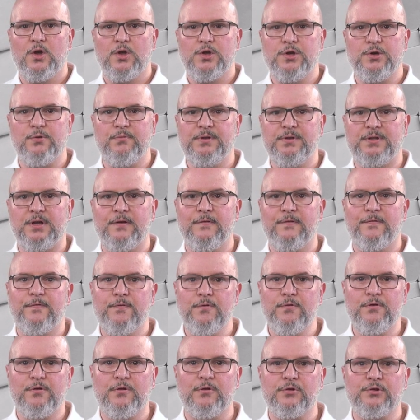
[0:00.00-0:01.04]
You retain
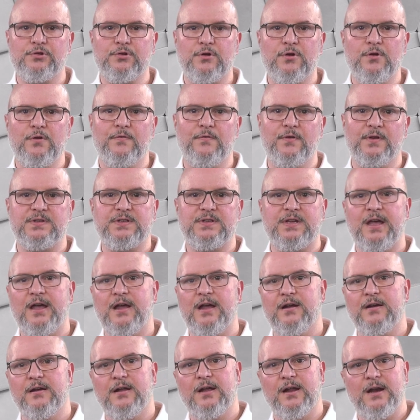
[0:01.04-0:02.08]
full control over
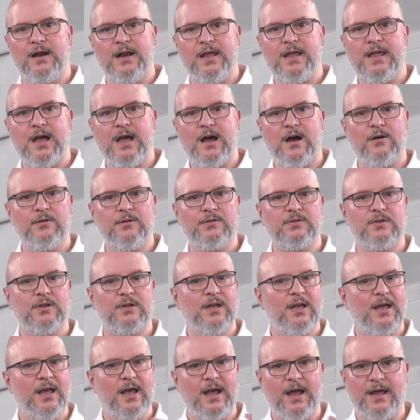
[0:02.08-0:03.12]
scale, layout,
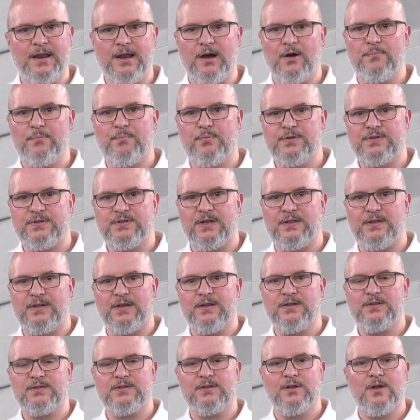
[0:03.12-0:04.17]
and output
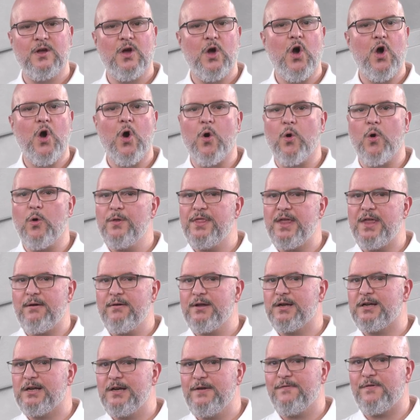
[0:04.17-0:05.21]
settings, all
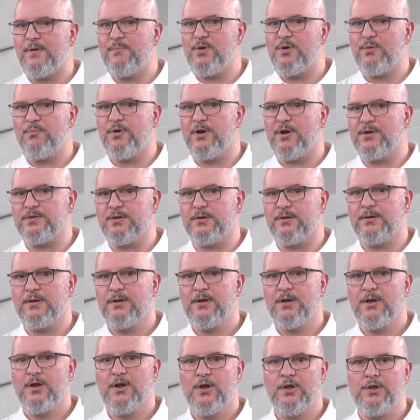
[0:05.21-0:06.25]
directly from your browser.
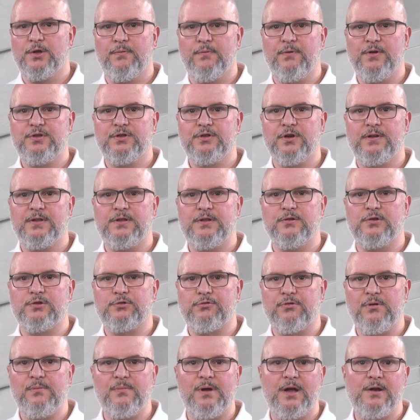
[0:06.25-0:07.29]
The result is a
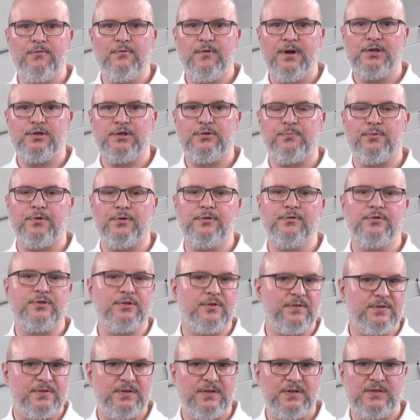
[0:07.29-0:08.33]
streamlined way to produce
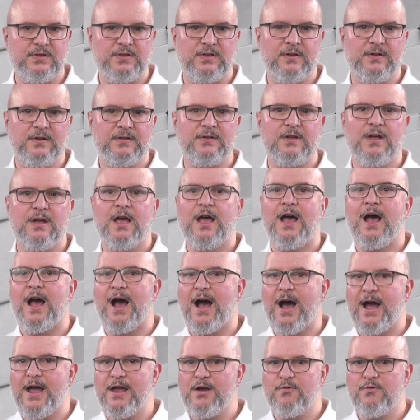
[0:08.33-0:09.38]
consistent,
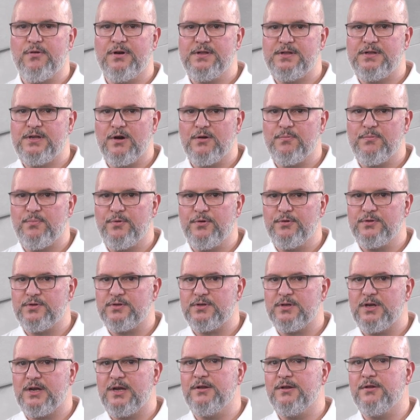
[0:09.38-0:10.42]
high-quality
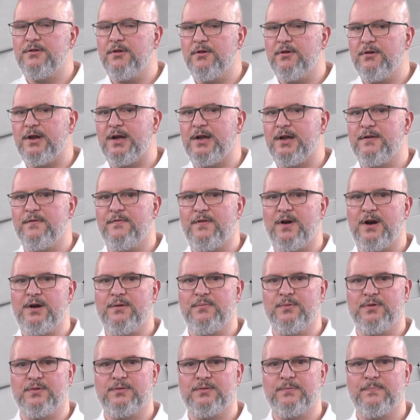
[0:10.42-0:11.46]
outputs in an online
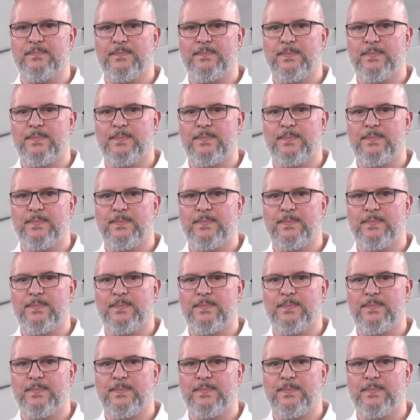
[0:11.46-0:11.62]
environment.